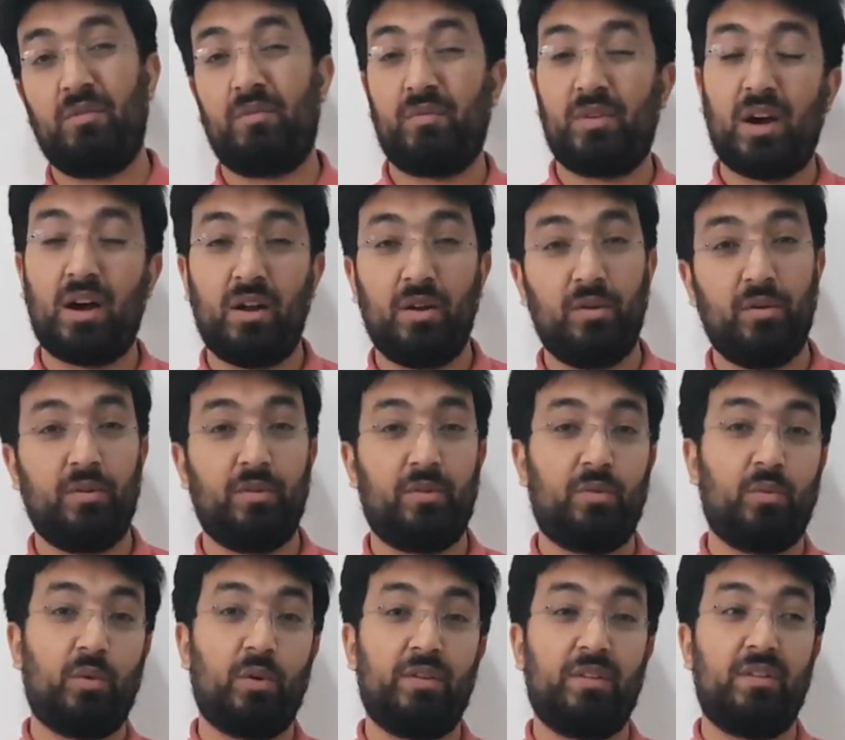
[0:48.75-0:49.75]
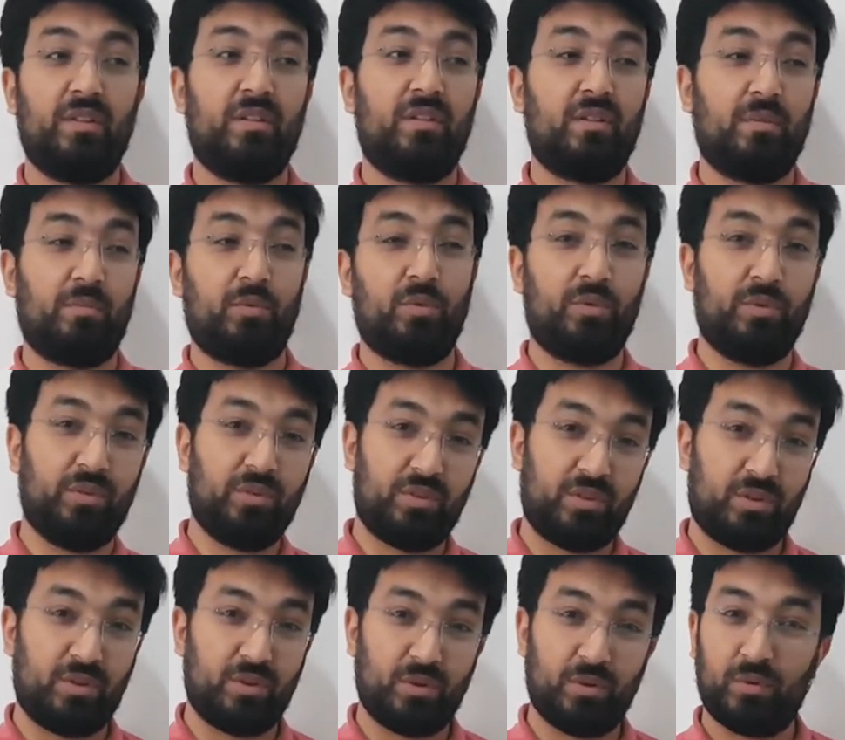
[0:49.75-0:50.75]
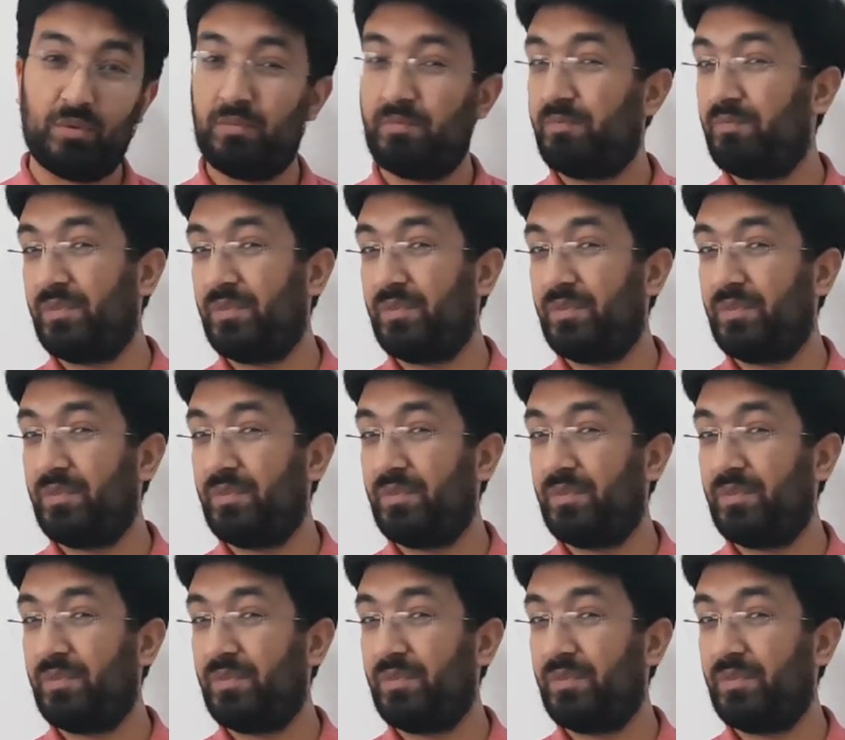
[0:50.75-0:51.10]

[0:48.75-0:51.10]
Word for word: Carlos wasn't supposed to